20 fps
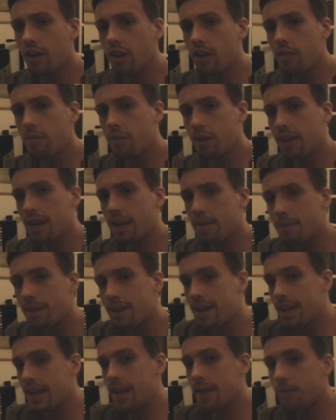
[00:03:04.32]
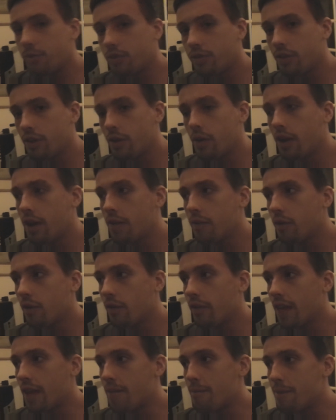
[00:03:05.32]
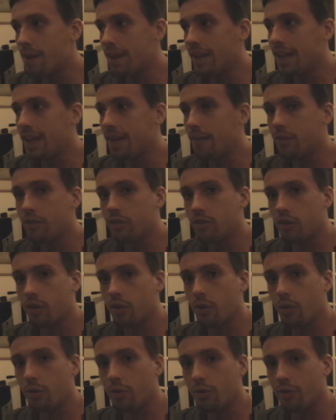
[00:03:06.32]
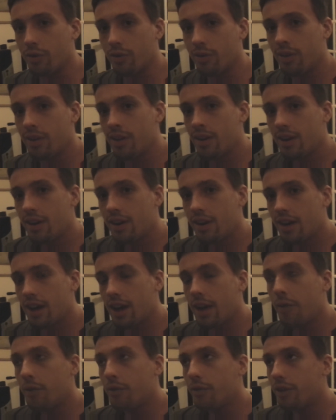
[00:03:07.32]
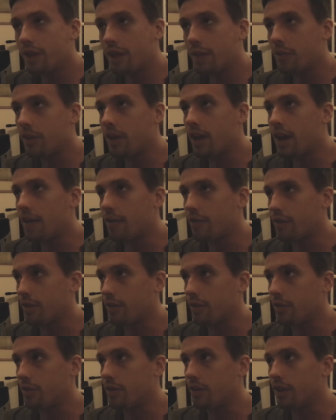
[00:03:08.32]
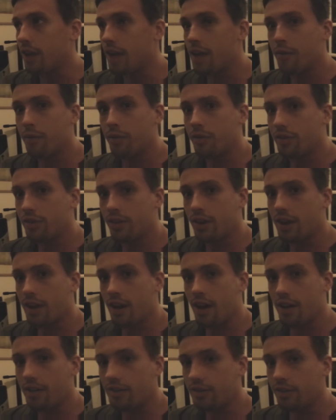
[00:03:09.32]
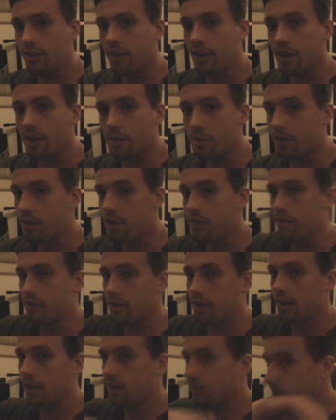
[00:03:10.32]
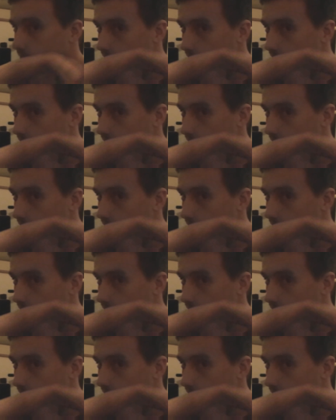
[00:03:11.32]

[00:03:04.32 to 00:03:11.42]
I don't play that many games, so I haven't got that many games to record. And all games I have recorded, everyone's done 100 times over, and it's